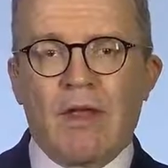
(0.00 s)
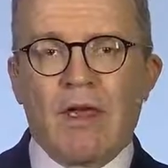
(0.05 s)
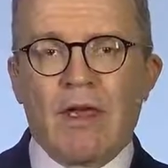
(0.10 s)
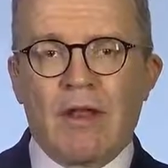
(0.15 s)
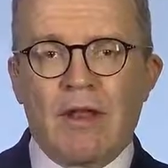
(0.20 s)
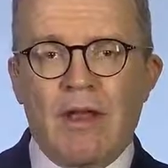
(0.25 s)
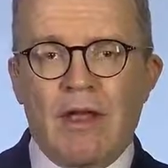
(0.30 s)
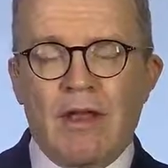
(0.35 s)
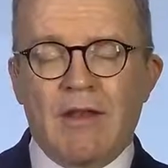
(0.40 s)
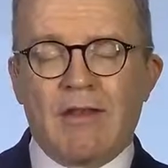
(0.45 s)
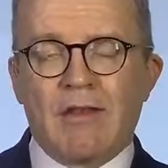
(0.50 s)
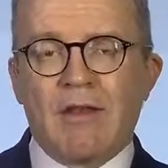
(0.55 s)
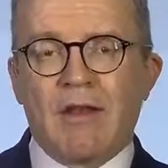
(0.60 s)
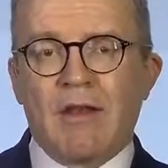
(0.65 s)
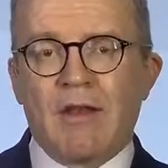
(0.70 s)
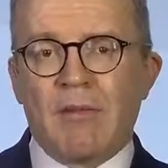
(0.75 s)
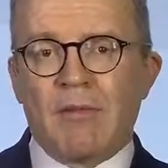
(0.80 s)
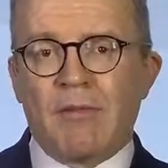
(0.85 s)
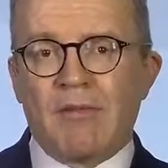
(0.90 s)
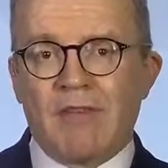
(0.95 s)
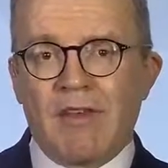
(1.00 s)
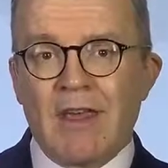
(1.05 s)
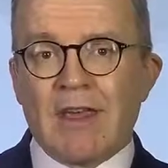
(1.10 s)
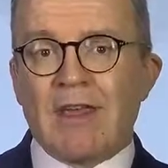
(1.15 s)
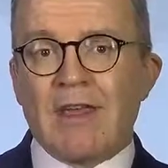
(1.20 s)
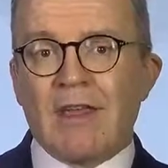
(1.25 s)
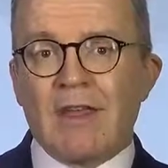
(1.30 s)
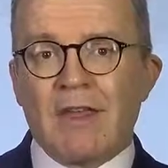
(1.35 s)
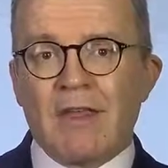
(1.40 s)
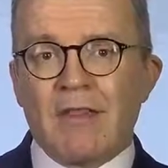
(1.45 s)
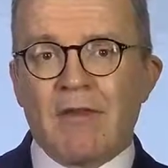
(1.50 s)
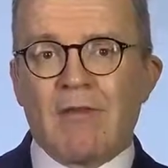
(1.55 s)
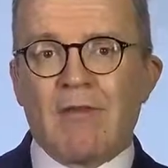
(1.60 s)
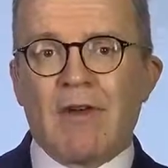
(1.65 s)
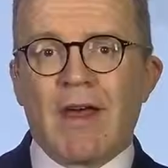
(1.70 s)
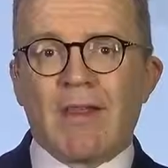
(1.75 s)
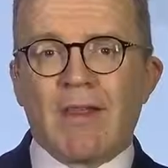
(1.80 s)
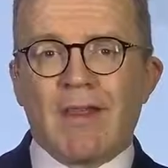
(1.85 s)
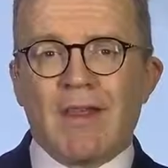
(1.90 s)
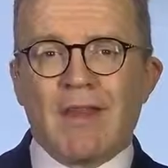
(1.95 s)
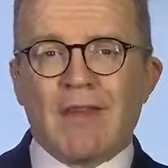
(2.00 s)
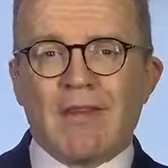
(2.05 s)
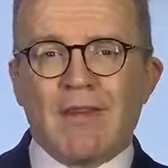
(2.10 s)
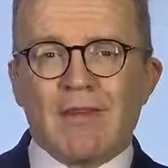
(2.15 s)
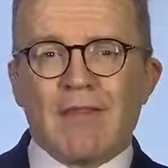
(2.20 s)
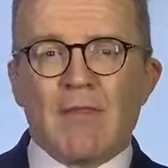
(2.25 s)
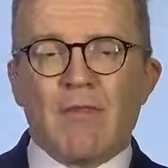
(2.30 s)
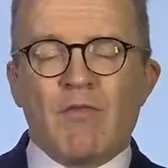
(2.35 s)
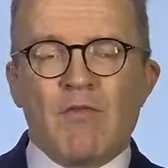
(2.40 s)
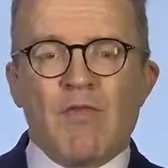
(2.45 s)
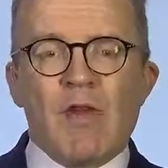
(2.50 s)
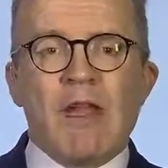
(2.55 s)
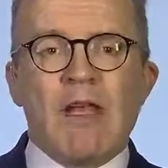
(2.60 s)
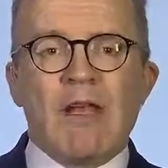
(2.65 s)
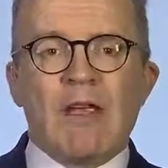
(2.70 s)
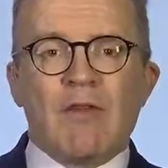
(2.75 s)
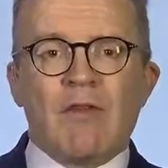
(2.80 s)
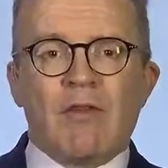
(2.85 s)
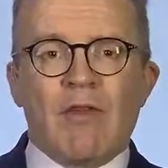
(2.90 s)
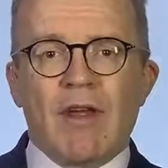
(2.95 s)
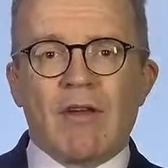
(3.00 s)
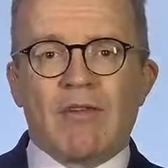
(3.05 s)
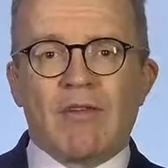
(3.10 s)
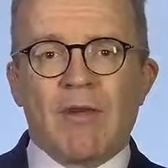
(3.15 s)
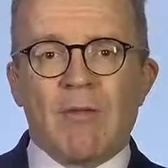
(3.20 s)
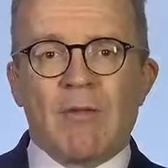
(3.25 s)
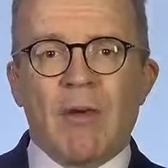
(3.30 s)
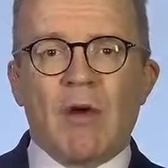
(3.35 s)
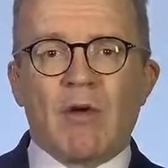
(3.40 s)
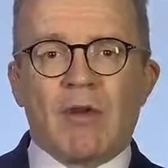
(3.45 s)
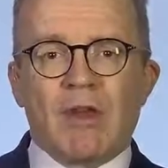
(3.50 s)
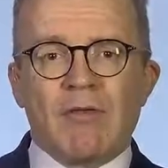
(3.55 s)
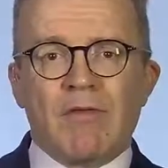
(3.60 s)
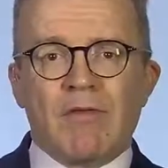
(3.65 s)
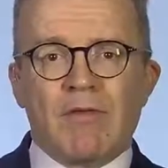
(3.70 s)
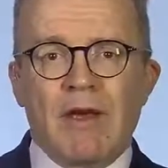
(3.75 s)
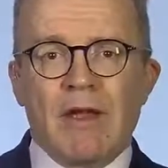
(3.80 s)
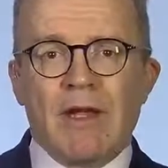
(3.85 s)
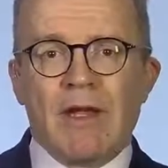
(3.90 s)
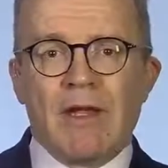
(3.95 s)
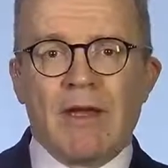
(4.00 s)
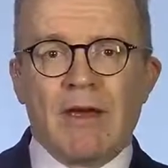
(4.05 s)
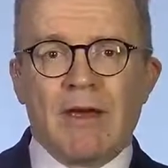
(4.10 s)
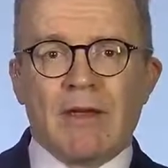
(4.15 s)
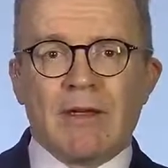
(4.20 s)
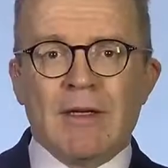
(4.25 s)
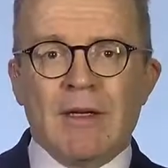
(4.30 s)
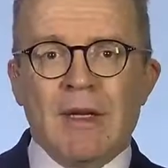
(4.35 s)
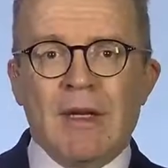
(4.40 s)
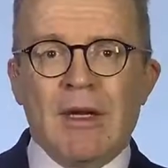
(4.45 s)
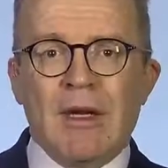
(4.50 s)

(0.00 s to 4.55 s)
in it, uh, particularly the fact that it doesn't really address the market failure